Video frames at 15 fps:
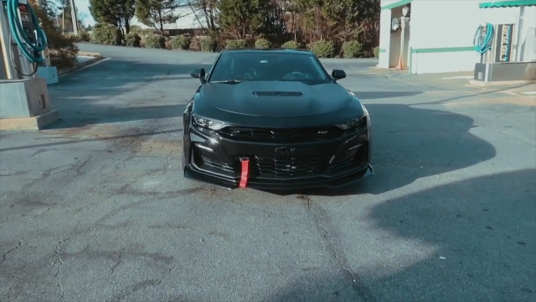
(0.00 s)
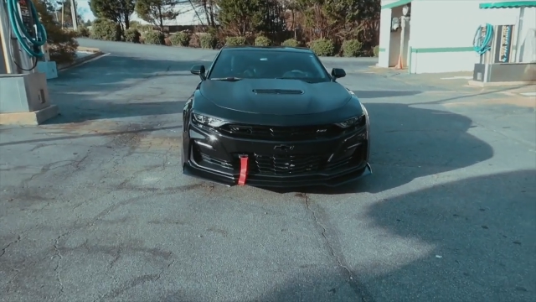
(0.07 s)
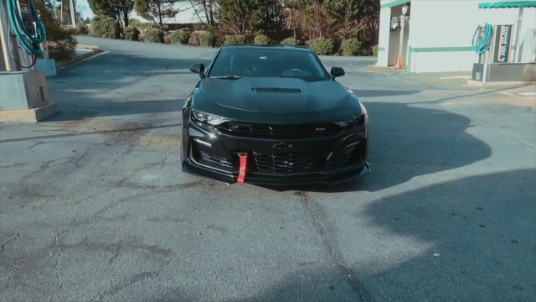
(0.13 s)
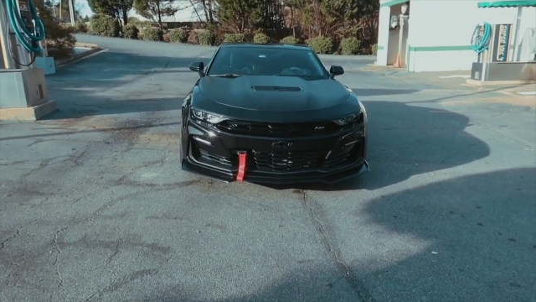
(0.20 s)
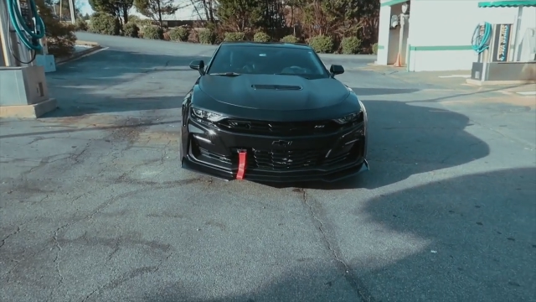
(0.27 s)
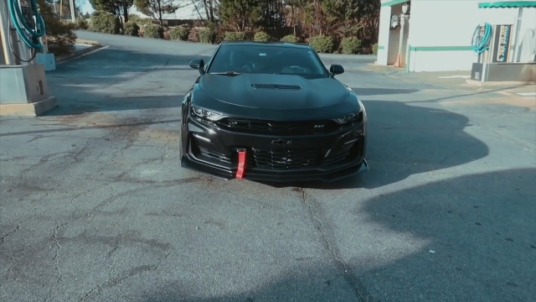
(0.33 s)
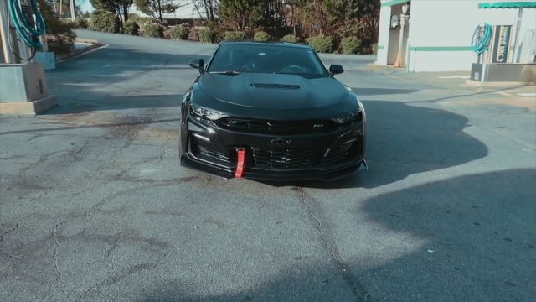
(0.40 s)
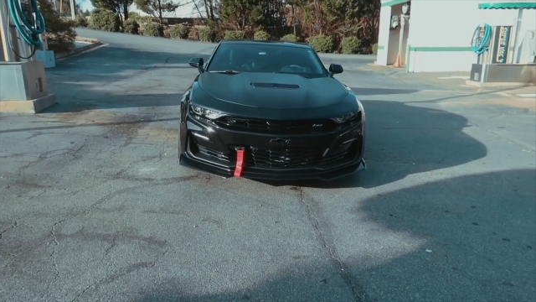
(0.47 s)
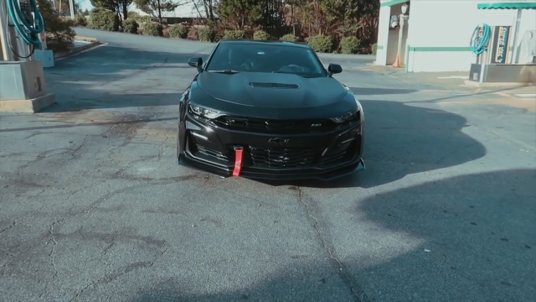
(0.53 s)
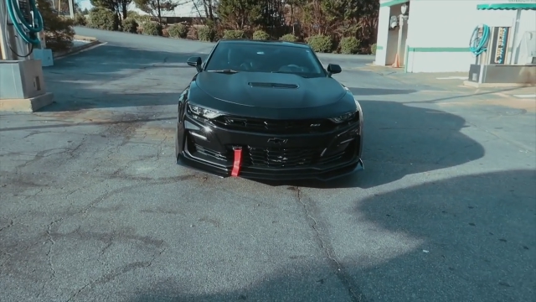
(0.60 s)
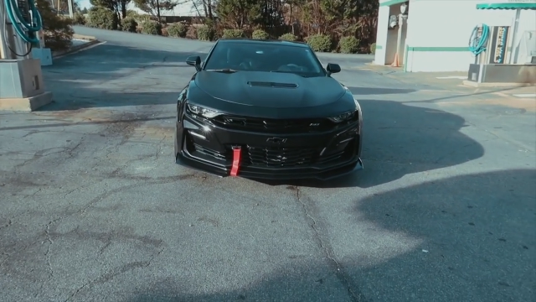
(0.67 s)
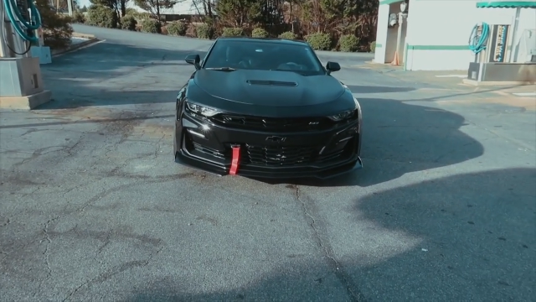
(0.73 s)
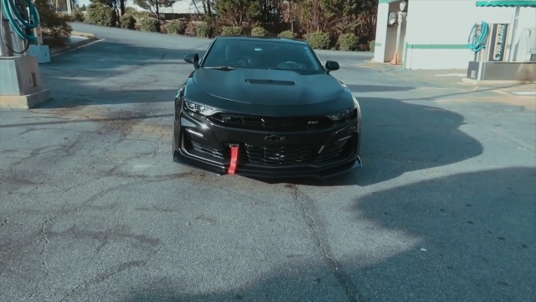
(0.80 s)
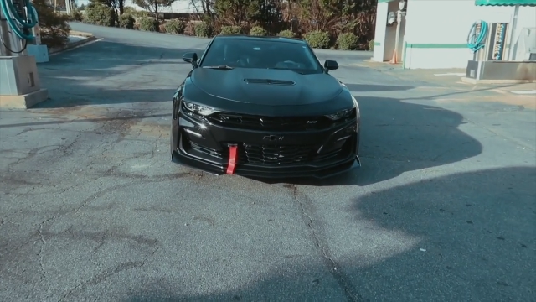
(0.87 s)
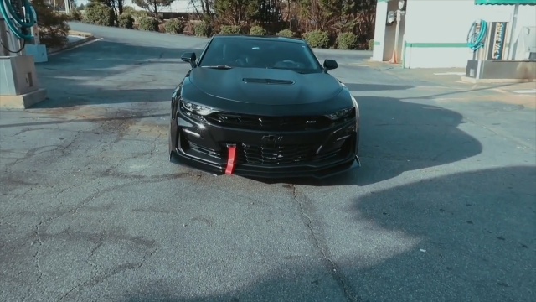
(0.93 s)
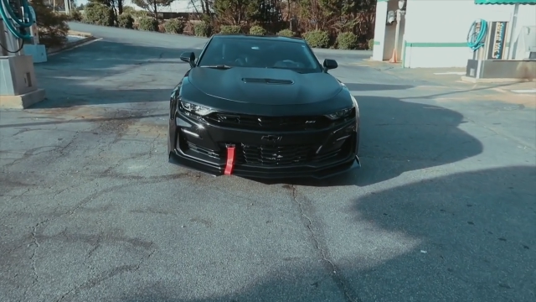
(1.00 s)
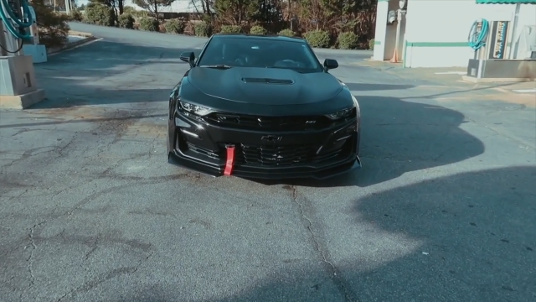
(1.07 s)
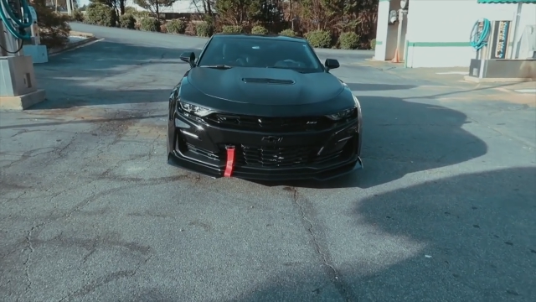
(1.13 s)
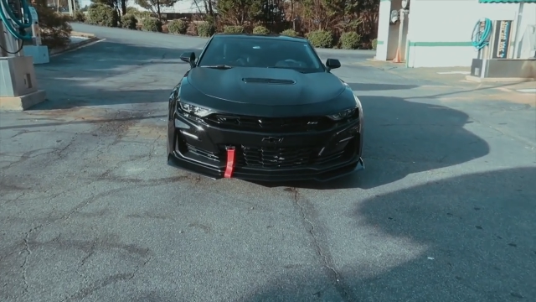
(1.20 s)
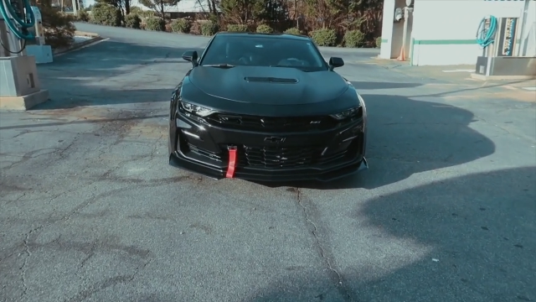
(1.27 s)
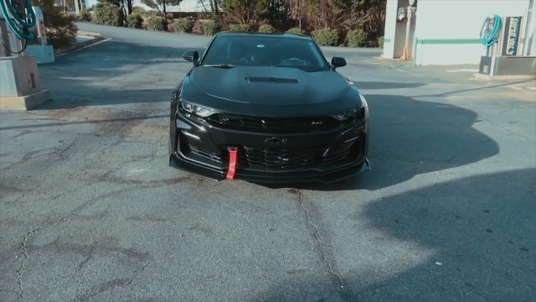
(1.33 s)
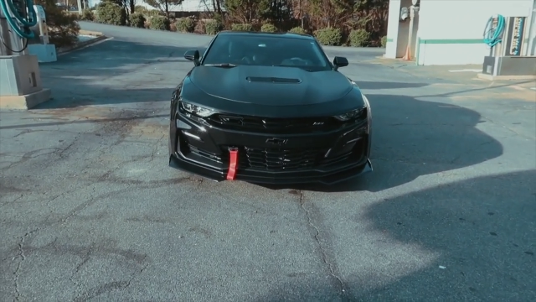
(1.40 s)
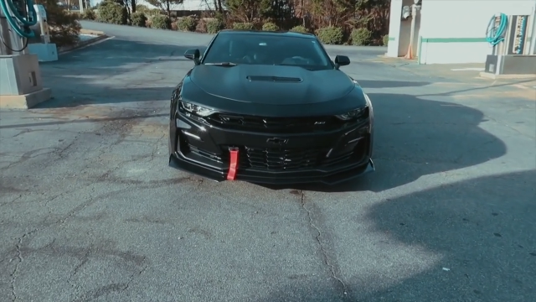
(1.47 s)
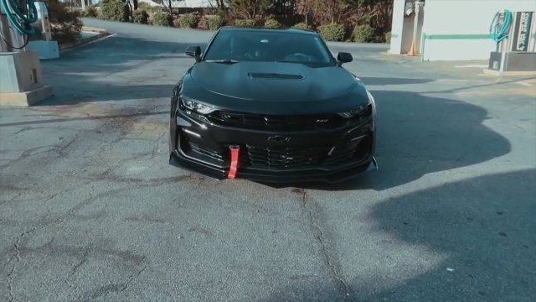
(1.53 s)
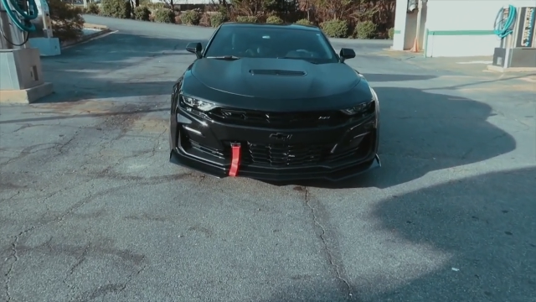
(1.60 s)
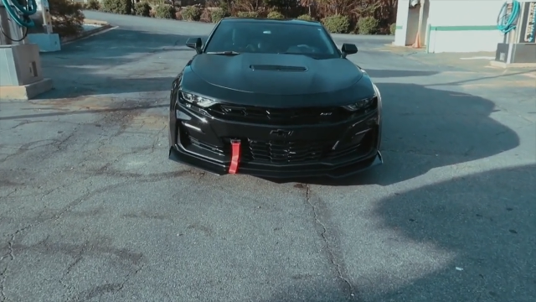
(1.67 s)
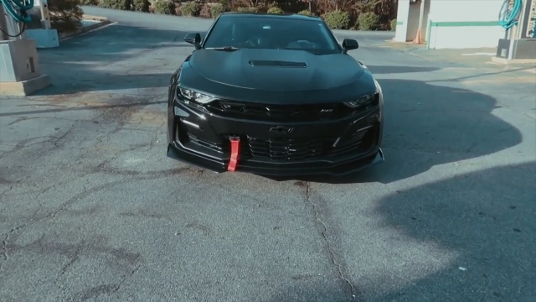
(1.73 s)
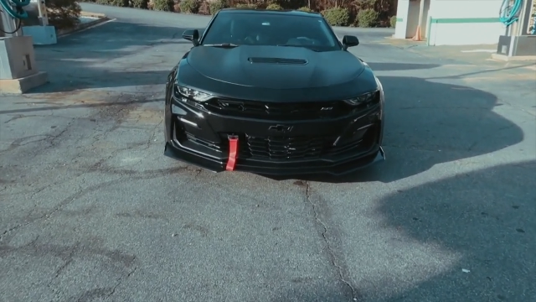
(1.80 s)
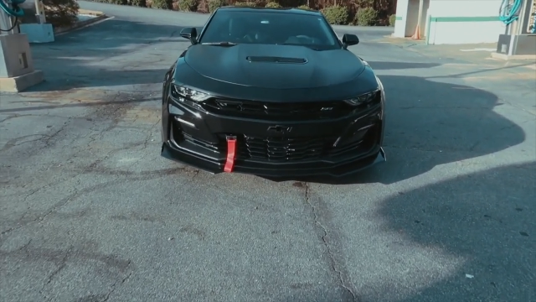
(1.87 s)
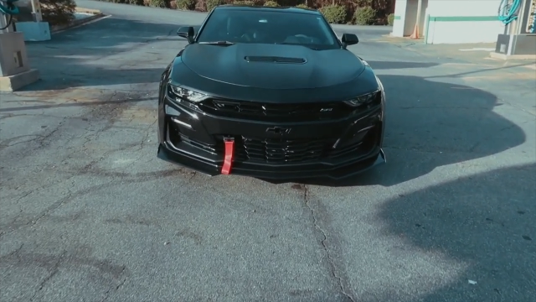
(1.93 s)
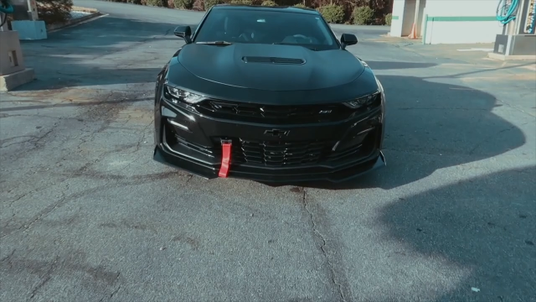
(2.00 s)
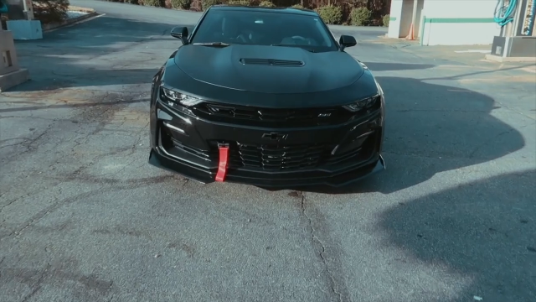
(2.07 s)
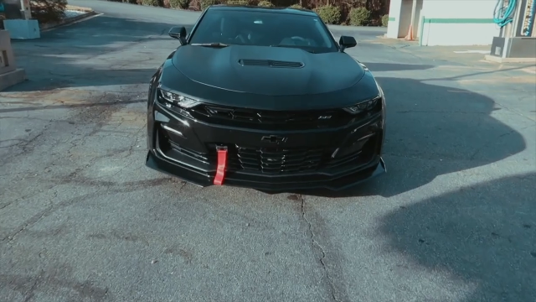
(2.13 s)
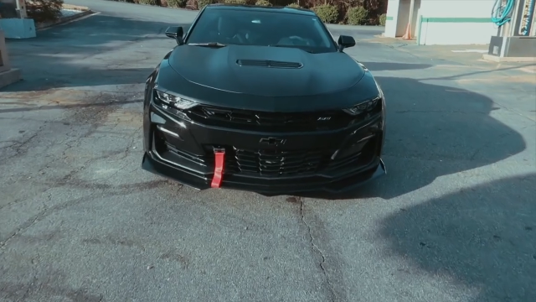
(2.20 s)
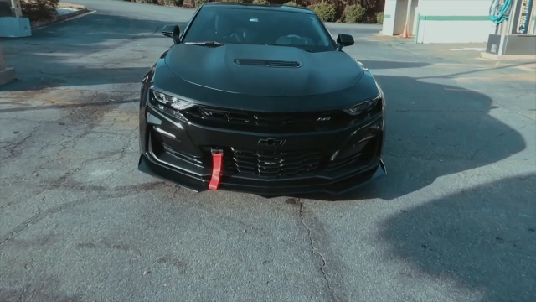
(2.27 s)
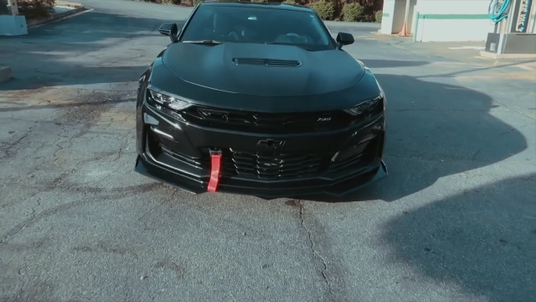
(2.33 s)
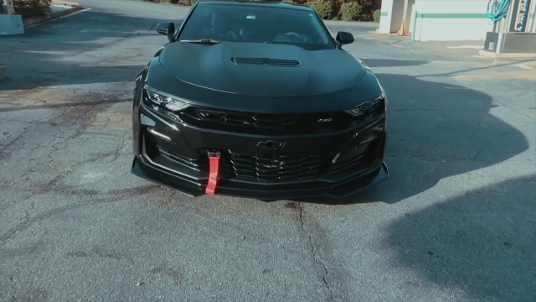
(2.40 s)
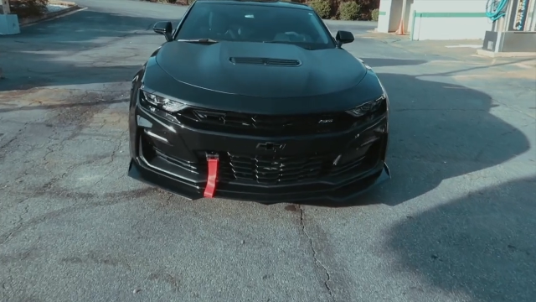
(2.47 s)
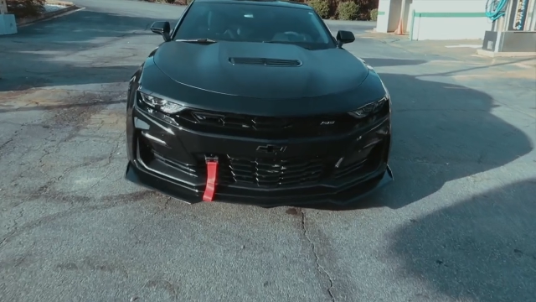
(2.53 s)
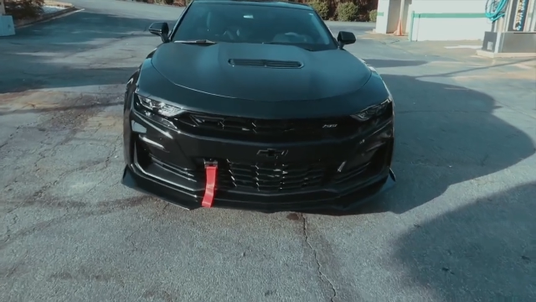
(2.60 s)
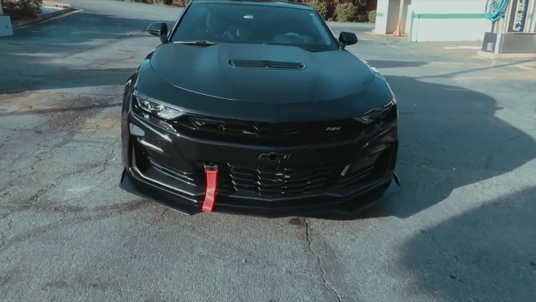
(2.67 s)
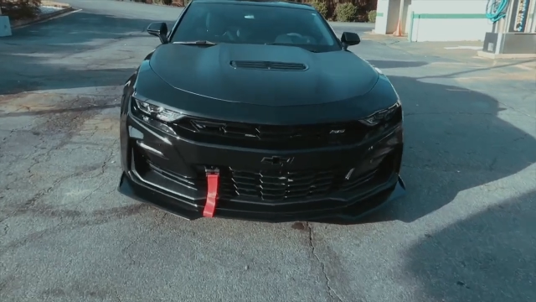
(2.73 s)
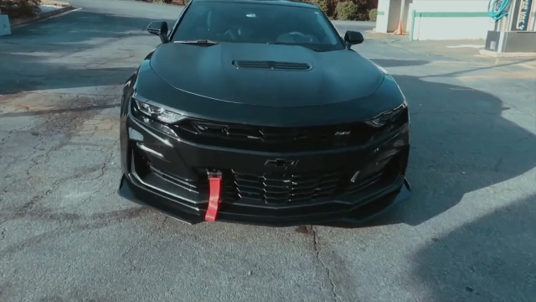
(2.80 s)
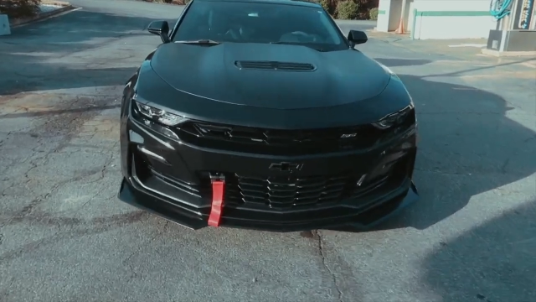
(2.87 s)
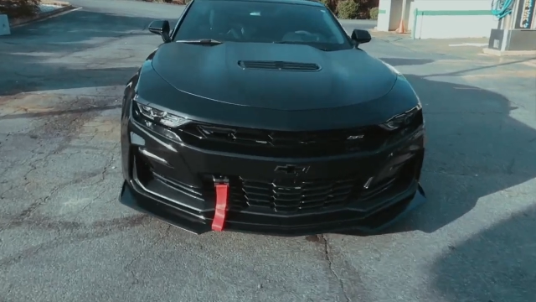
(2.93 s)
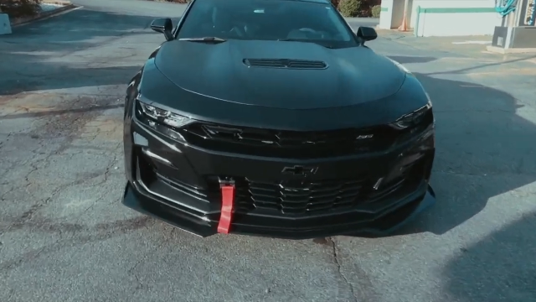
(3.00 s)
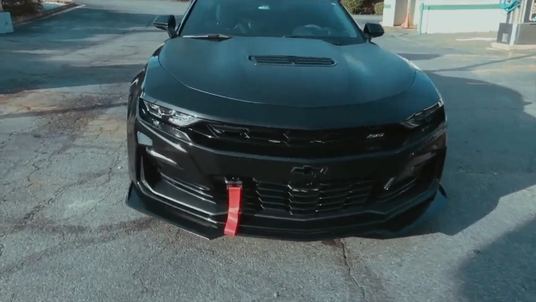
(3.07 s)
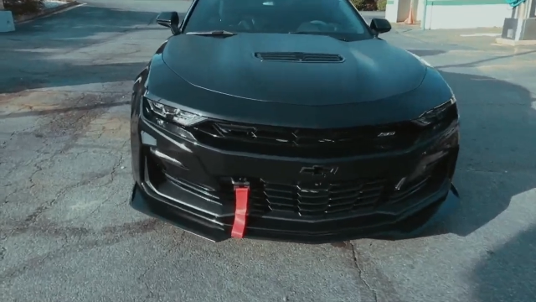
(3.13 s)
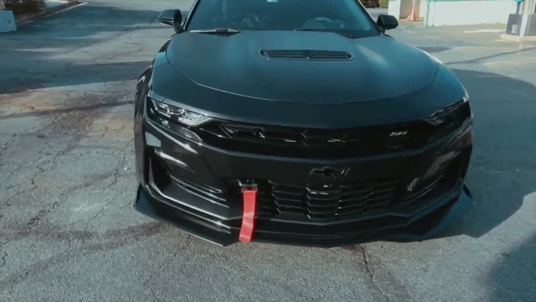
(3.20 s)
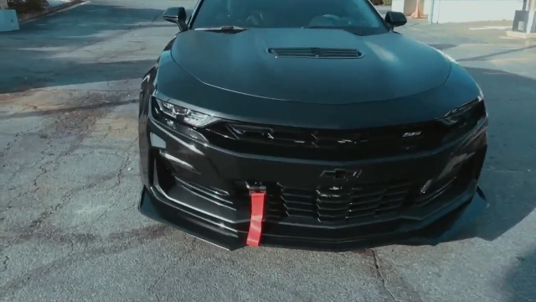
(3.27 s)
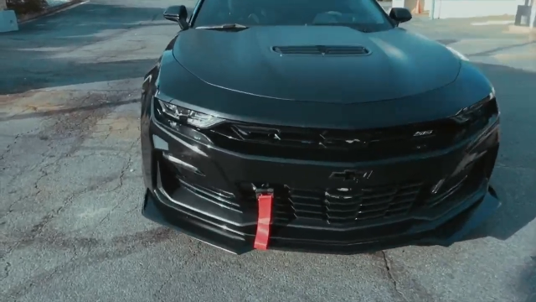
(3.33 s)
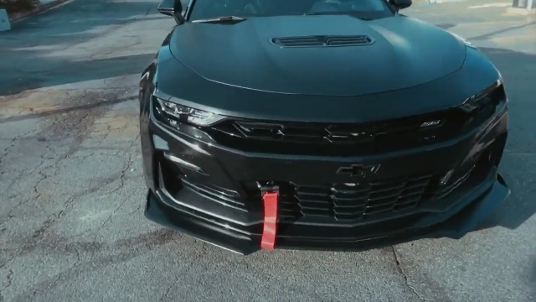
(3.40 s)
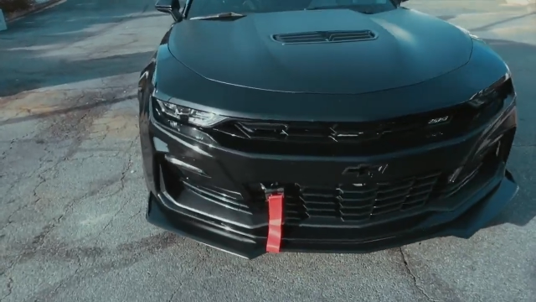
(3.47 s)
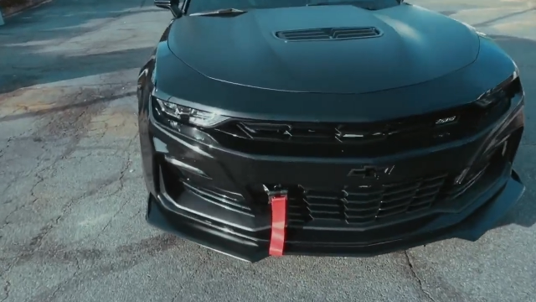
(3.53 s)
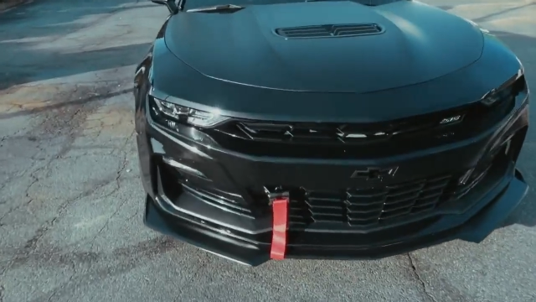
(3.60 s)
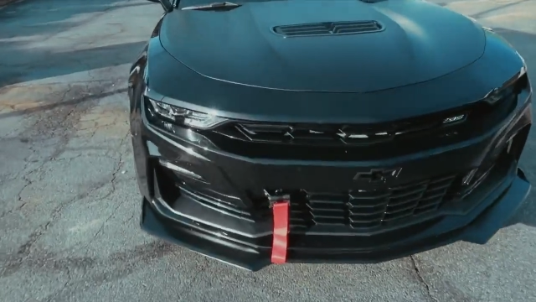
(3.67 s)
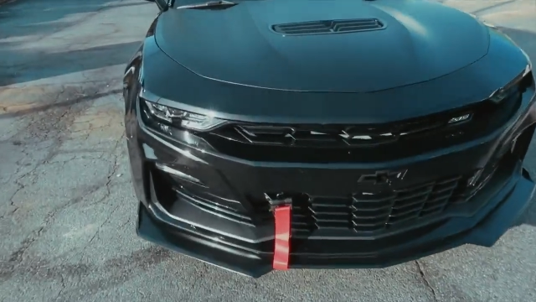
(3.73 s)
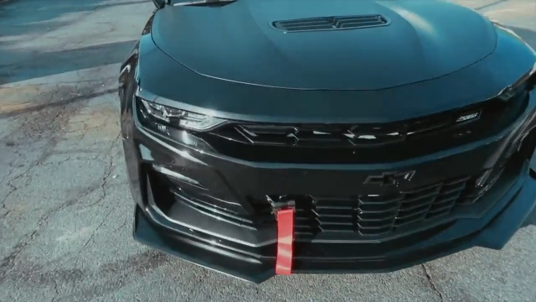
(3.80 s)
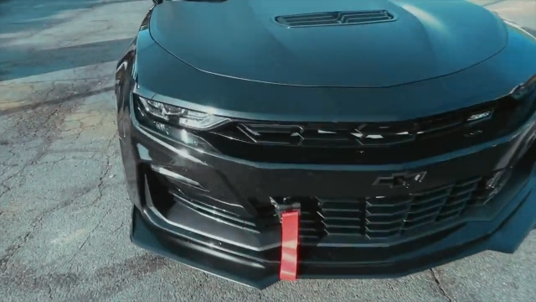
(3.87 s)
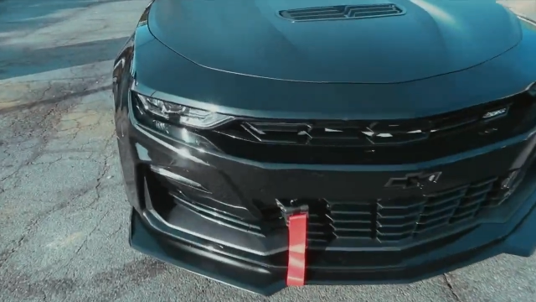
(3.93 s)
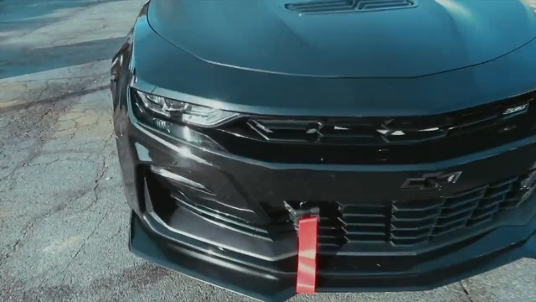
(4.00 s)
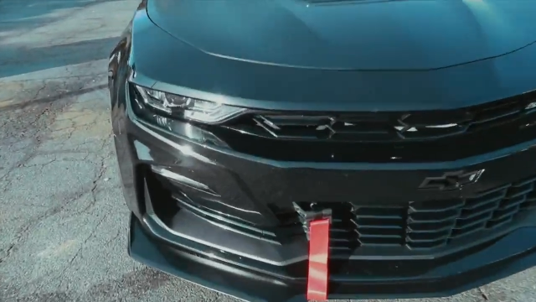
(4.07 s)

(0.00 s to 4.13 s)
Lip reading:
Nobody's mouth can be seen.